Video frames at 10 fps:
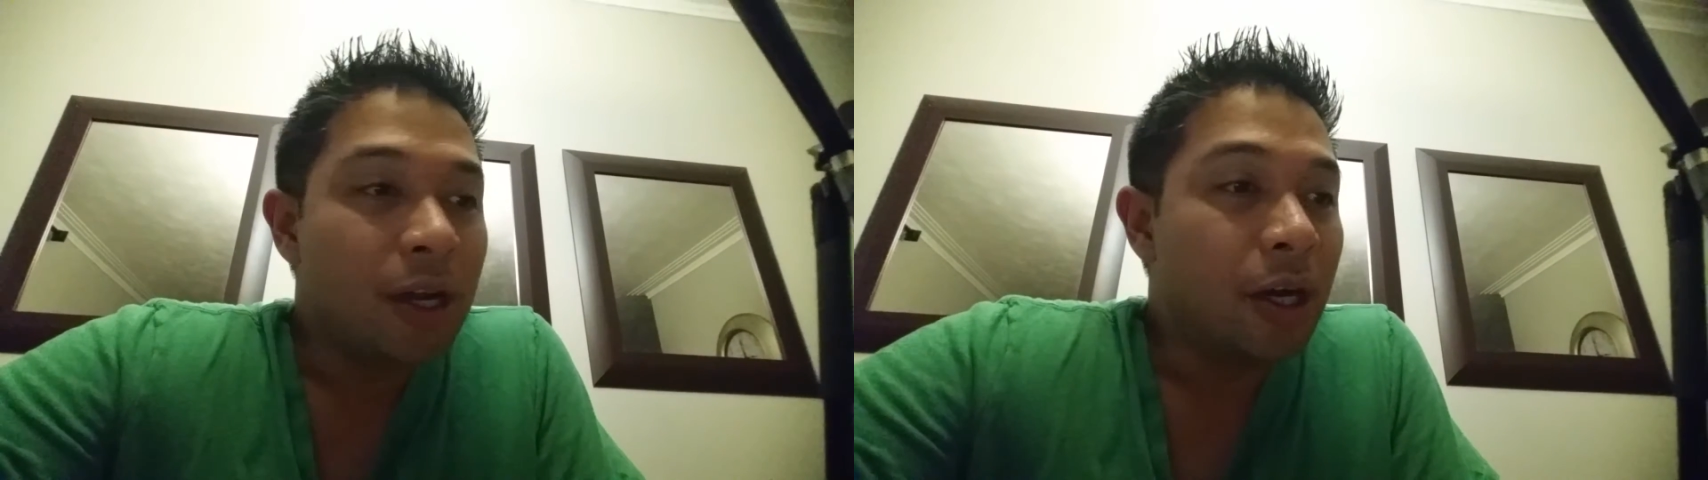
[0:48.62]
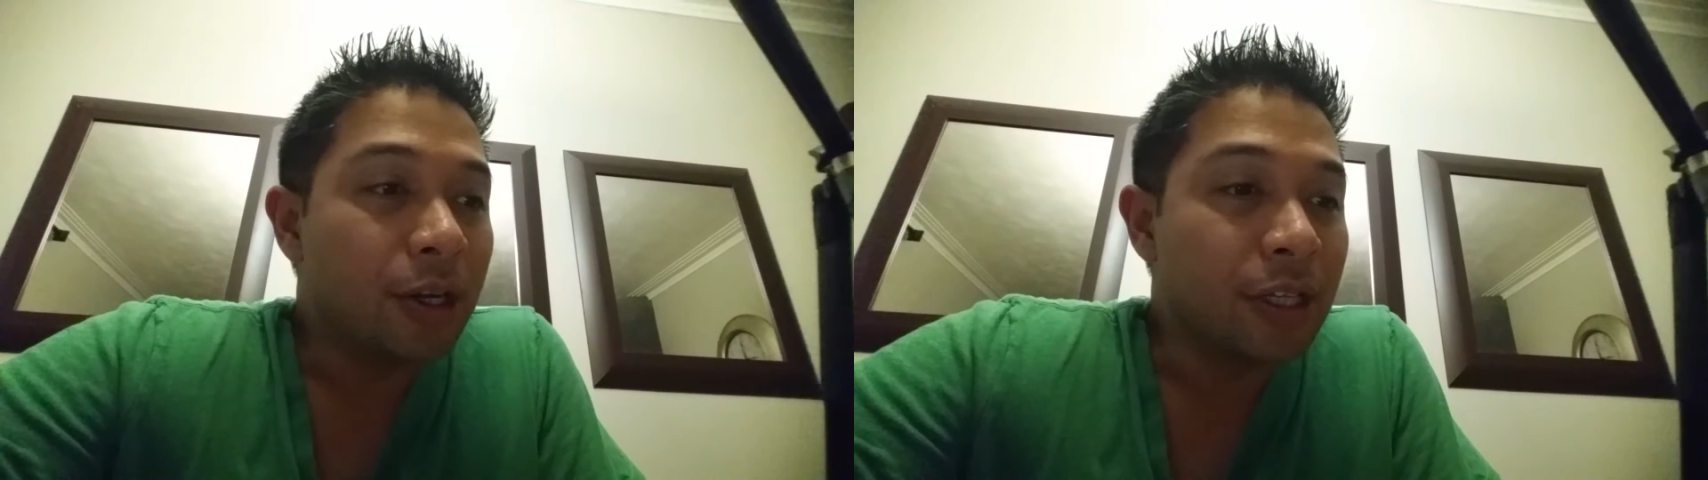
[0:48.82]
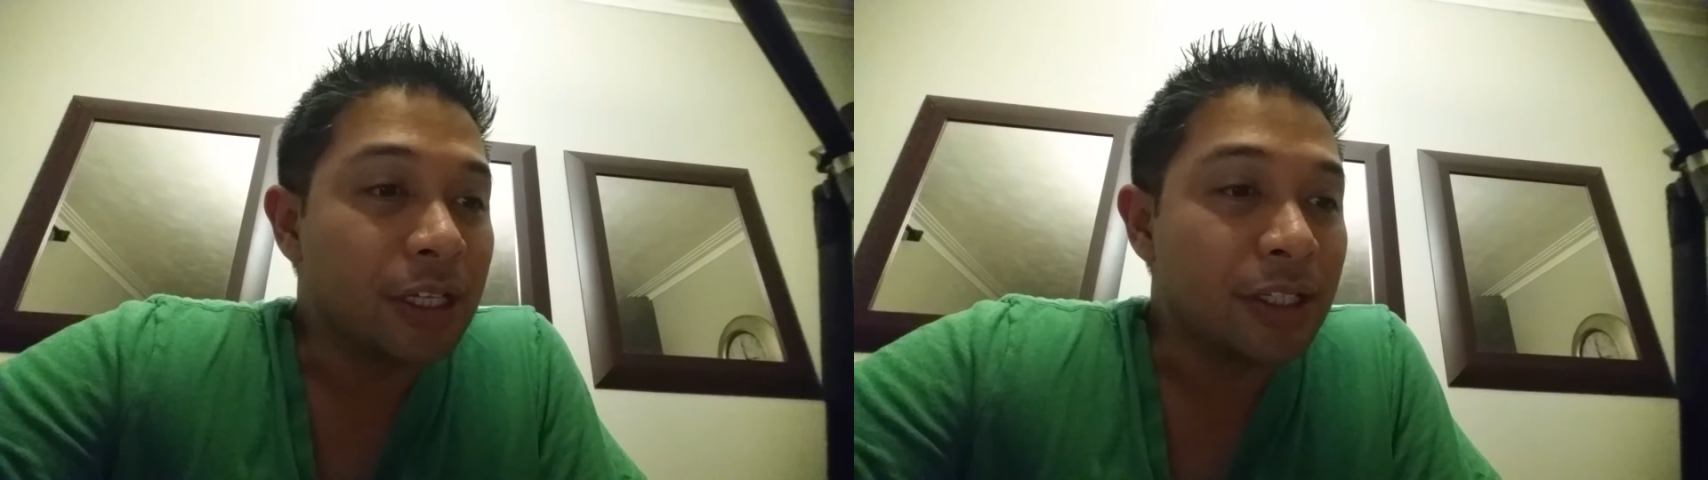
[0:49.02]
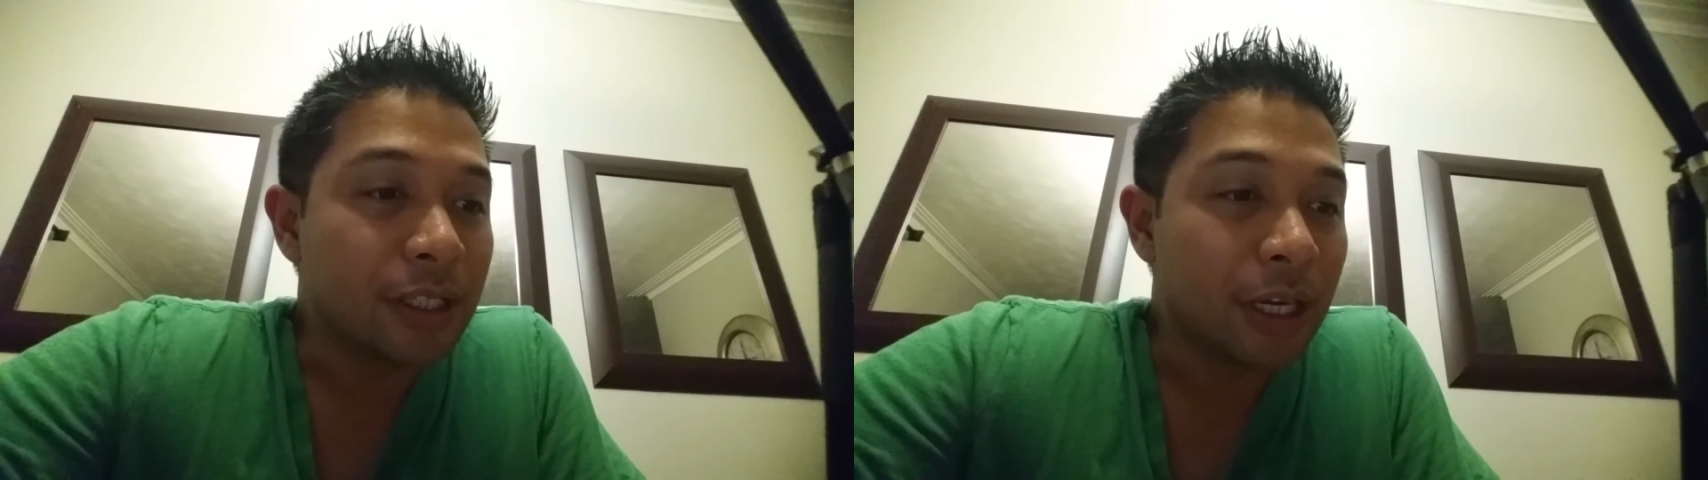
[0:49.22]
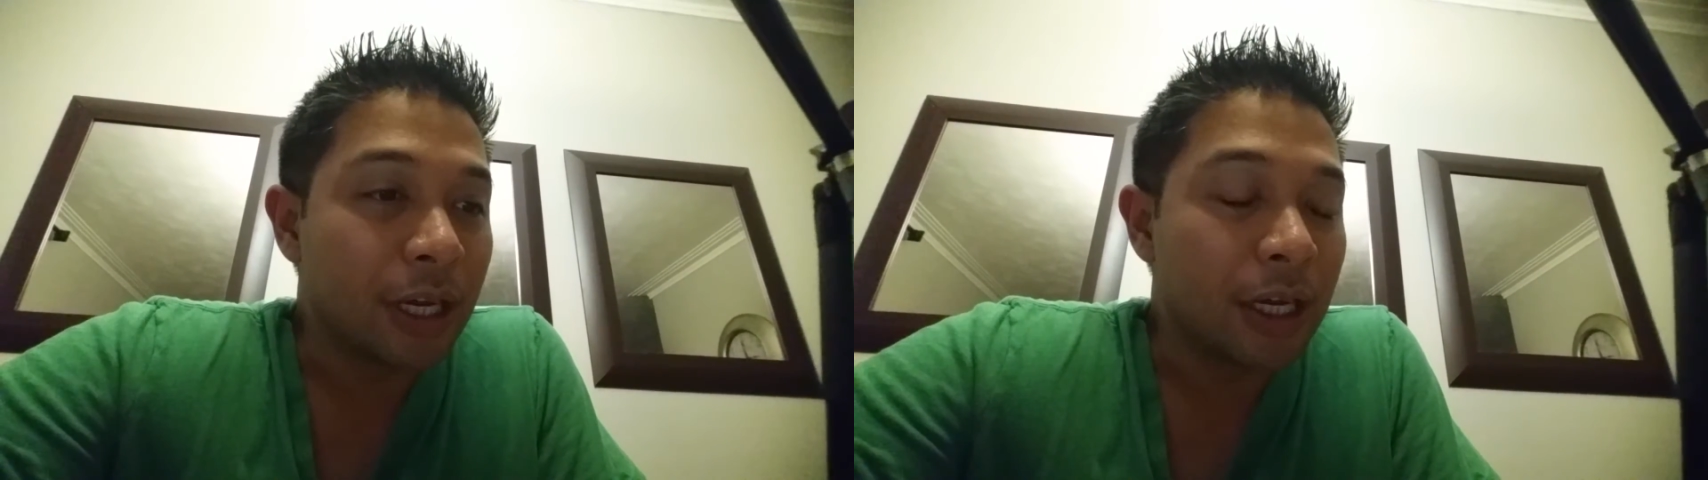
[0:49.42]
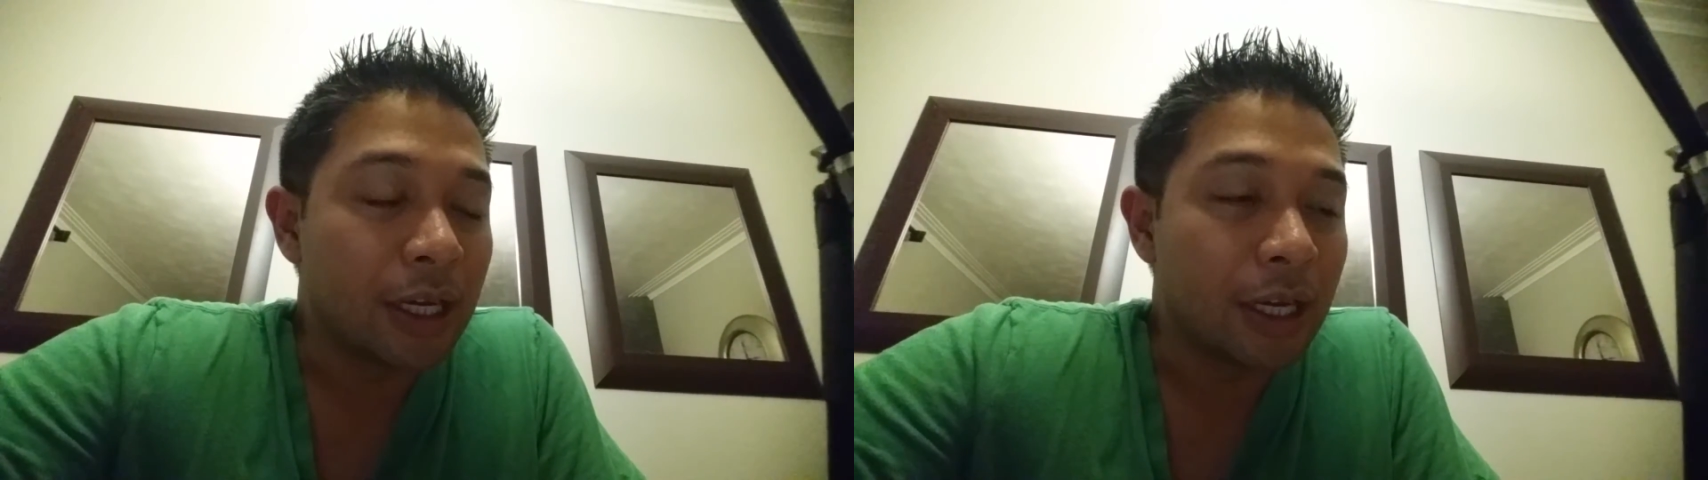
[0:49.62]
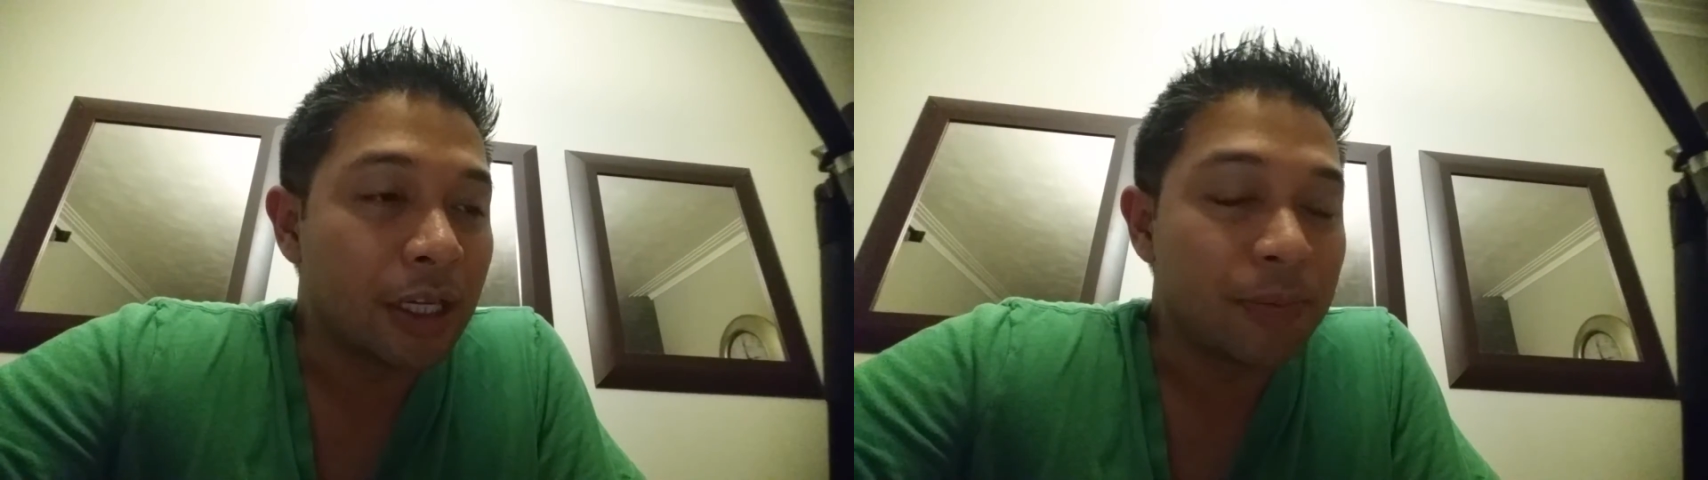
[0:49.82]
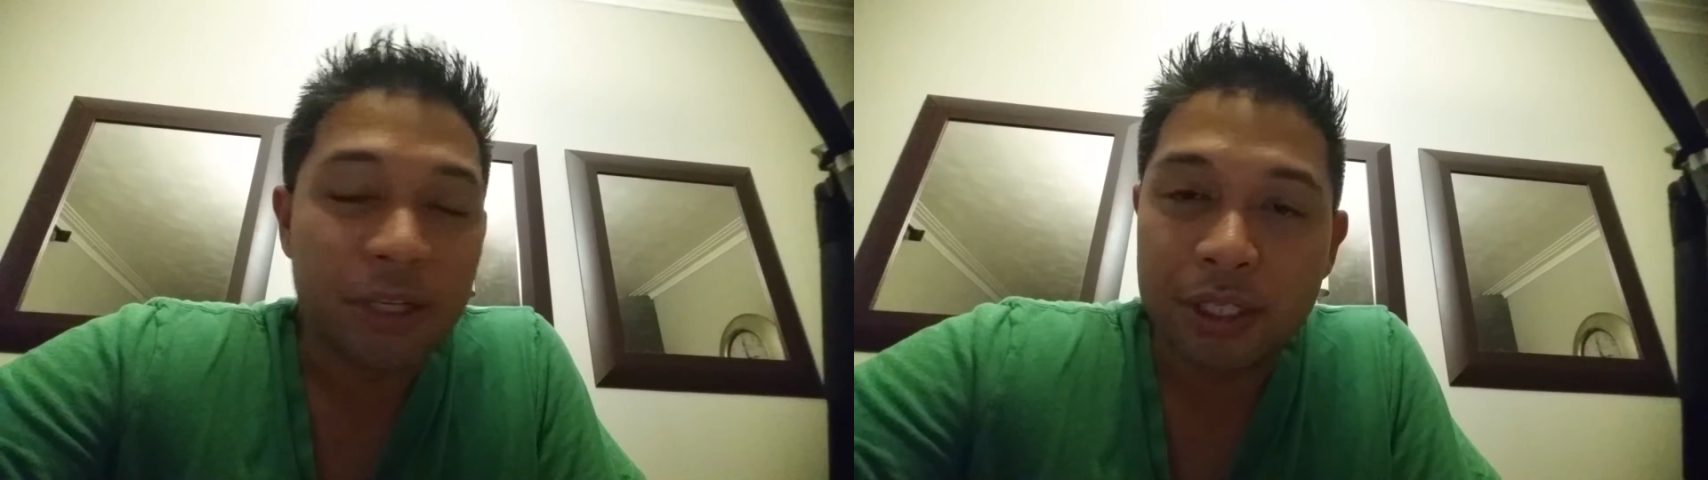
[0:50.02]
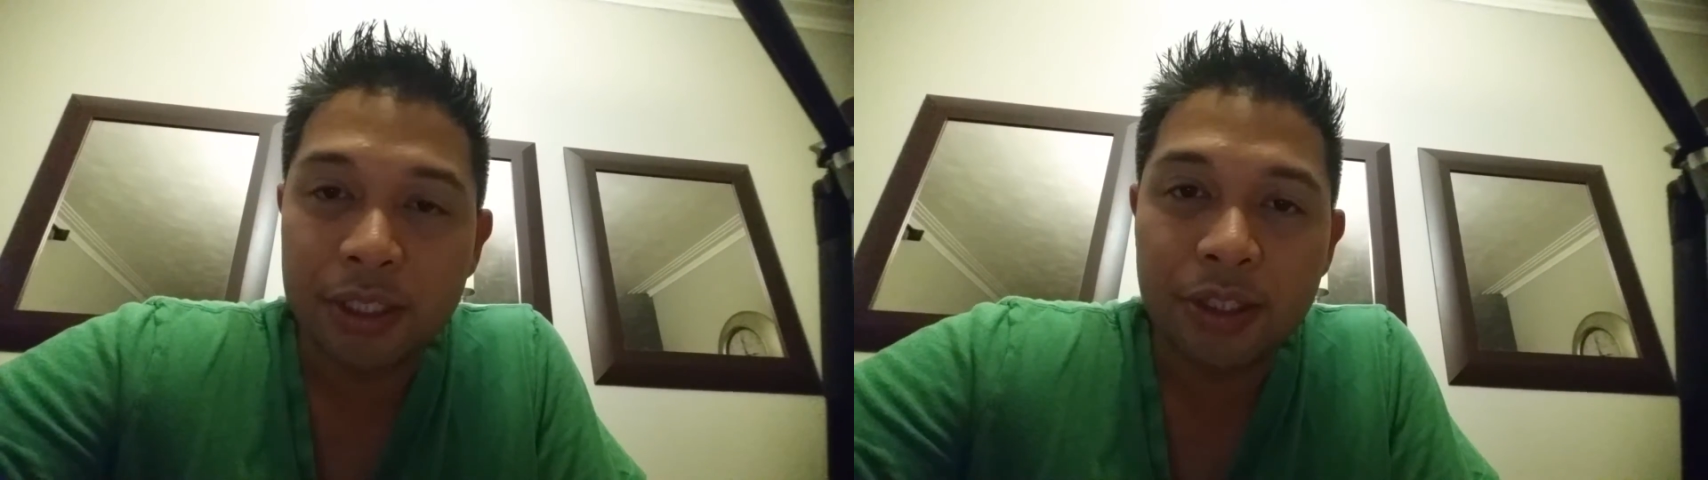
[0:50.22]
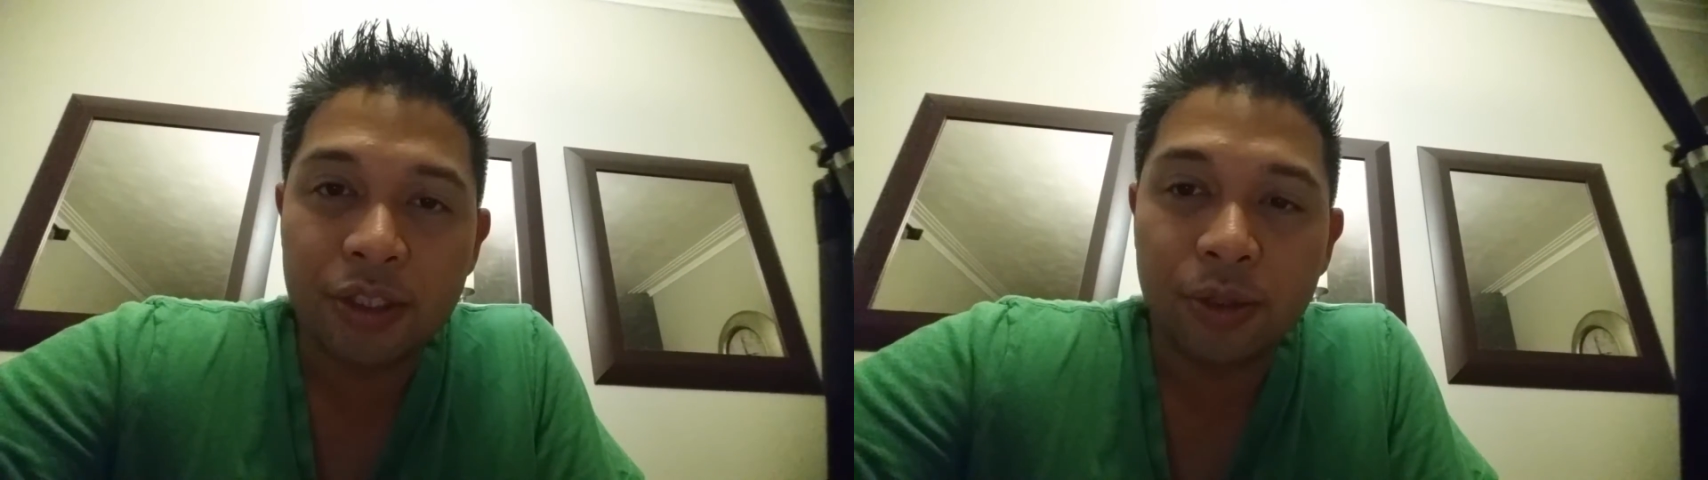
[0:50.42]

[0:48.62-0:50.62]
on these uh, commissions.